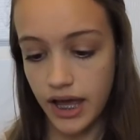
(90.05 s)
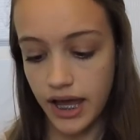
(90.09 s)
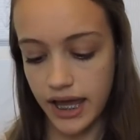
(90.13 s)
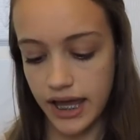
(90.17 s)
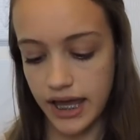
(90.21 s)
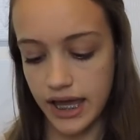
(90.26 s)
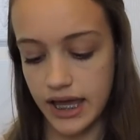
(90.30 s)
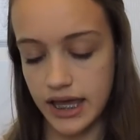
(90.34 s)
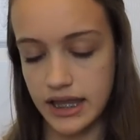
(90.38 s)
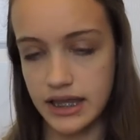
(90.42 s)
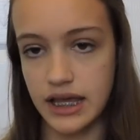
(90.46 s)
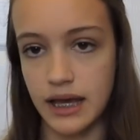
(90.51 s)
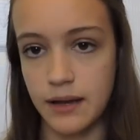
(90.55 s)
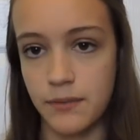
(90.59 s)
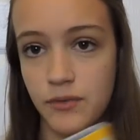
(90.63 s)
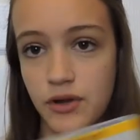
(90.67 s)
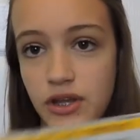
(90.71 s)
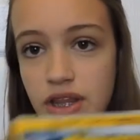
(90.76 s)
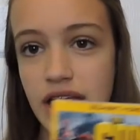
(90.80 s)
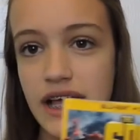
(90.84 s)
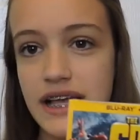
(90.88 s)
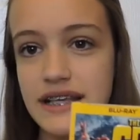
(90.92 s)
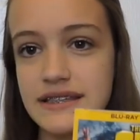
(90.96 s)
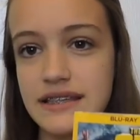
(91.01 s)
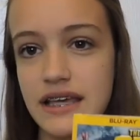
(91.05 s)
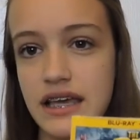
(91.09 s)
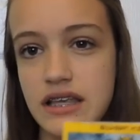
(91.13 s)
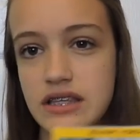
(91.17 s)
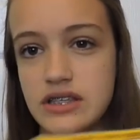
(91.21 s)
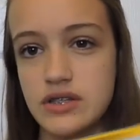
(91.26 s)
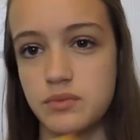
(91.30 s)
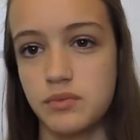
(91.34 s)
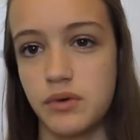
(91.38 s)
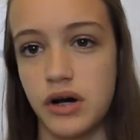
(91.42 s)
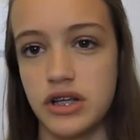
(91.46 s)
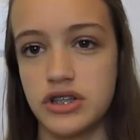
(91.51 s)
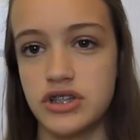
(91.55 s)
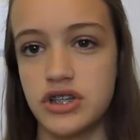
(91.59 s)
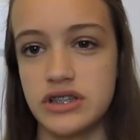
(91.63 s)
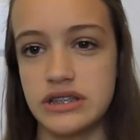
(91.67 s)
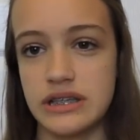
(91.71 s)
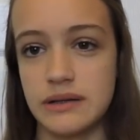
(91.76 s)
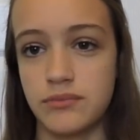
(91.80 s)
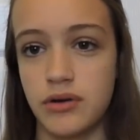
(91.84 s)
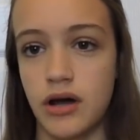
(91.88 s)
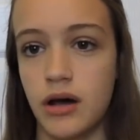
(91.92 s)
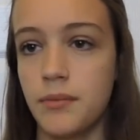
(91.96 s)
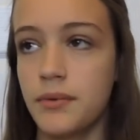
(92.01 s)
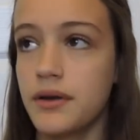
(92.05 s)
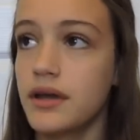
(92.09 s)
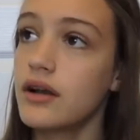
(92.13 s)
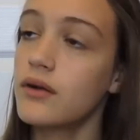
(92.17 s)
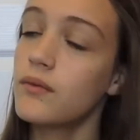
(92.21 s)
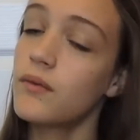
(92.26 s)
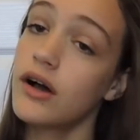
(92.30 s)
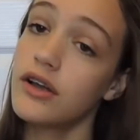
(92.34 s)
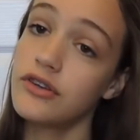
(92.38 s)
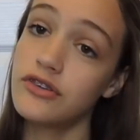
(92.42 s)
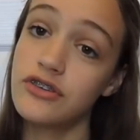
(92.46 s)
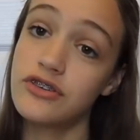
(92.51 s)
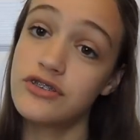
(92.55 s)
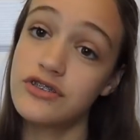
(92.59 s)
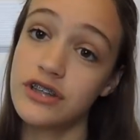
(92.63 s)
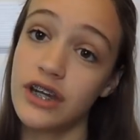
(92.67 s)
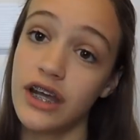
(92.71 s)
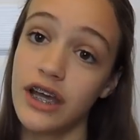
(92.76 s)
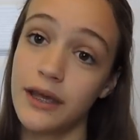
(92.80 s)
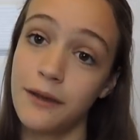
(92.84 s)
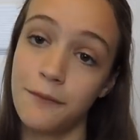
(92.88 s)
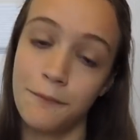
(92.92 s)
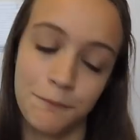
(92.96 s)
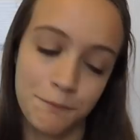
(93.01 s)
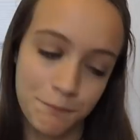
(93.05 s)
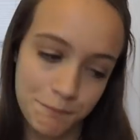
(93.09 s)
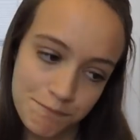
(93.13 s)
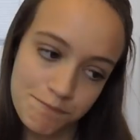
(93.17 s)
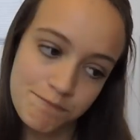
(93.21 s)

And I'm really excited to watch this. I'm probably going to watch it tonight.